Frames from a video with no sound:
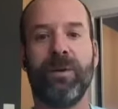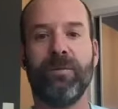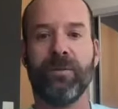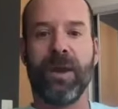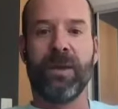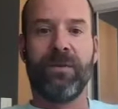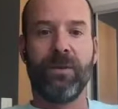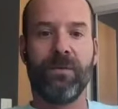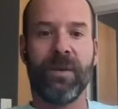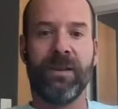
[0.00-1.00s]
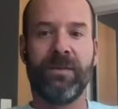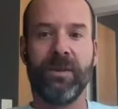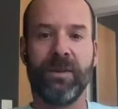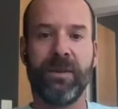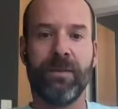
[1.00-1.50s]
We ran a few events
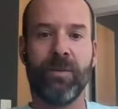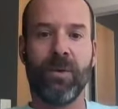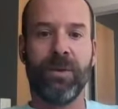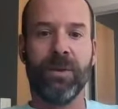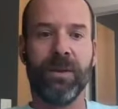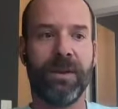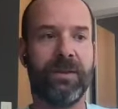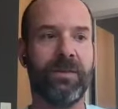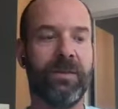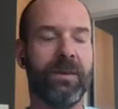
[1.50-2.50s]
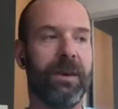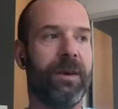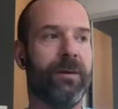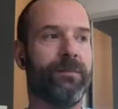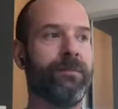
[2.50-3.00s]
in both leagues.
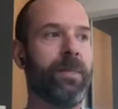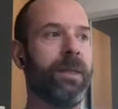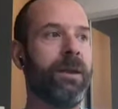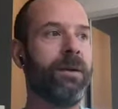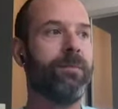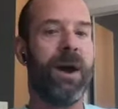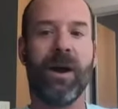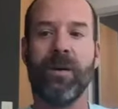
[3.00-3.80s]
Maha